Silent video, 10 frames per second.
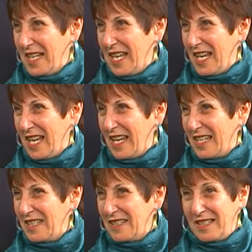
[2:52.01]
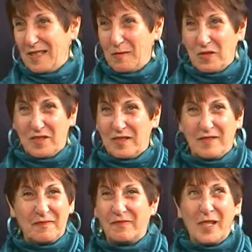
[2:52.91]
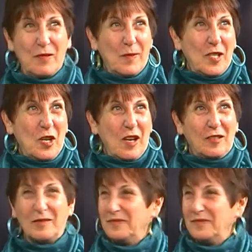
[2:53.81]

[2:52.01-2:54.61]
and he was my dog.